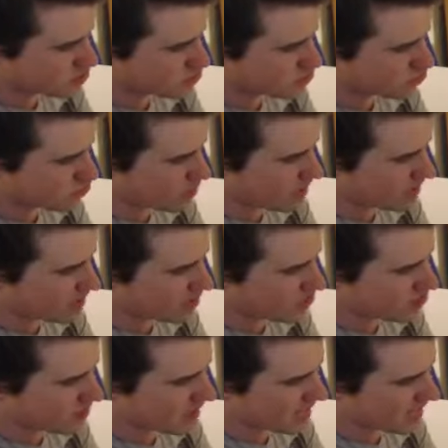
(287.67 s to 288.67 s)
drag
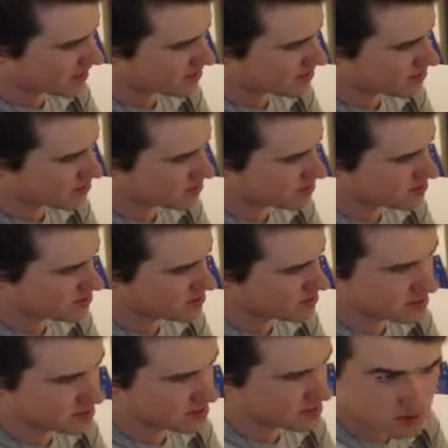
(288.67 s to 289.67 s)
it back
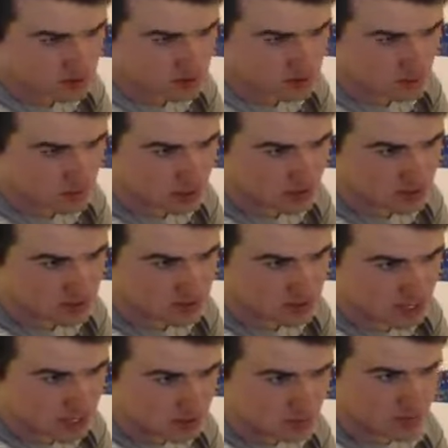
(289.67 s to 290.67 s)
because it has a rounded
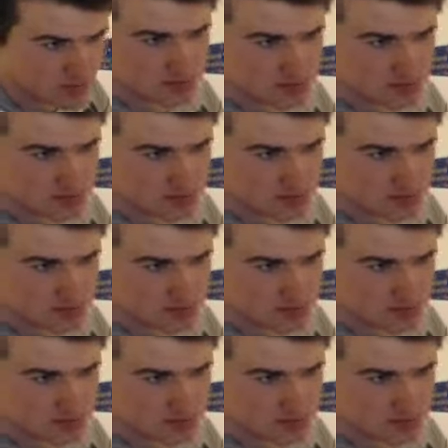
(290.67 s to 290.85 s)
top.